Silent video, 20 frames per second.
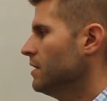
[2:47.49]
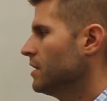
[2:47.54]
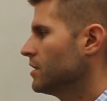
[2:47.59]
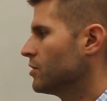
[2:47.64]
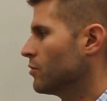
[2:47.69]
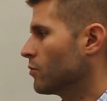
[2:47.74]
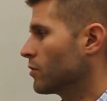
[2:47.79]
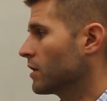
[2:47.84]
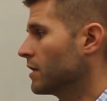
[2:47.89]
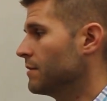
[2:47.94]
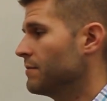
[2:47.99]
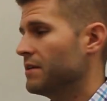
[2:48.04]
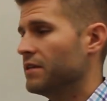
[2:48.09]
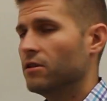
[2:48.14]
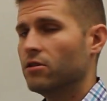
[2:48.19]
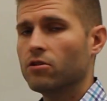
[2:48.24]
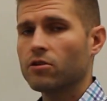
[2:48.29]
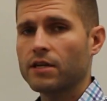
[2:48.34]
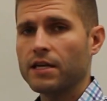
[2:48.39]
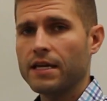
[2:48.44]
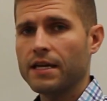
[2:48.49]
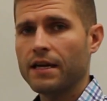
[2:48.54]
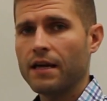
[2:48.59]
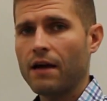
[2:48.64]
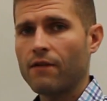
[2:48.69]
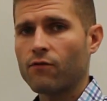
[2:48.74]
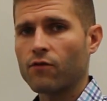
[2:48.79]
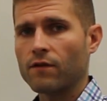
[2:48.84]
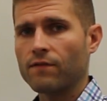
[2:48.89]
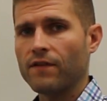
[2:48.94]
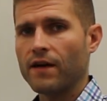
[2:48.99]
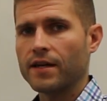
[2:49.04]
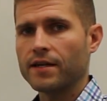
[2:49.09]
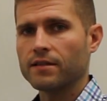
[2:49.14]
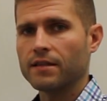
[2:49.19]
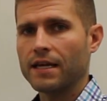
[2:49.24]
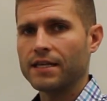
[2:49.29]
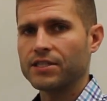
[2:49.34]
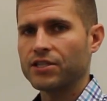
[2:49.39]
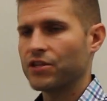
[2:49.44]
So we're going to be looking for a
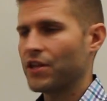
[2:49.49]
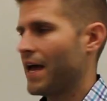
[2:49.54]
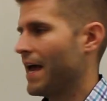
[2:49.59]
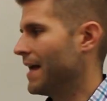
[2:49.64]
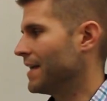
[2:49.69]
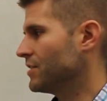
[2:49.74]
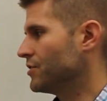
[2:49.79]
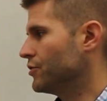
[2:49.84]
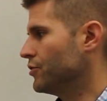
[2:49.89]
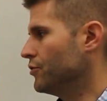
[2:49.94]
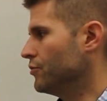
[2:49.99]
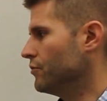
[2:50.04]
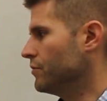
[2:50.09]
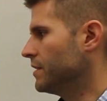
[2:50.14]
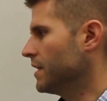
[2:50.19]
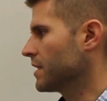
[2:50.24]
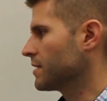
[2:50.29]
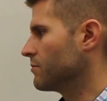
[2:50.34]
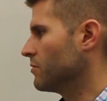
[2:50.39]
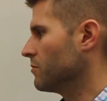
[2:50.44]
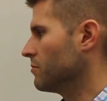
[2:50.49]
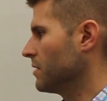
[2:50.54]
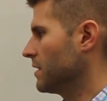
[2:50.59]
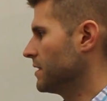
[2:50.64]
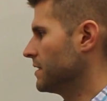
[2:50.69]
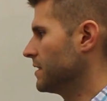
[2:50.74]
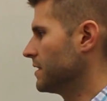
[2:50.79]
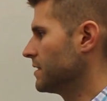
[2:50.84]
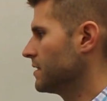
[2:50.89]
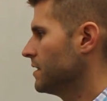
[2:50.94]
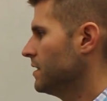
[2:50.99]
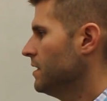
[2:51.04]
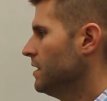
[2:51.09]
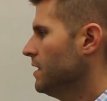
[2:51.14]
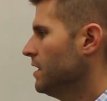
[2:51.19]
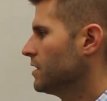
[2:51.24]
final answer that has 2 decimal places.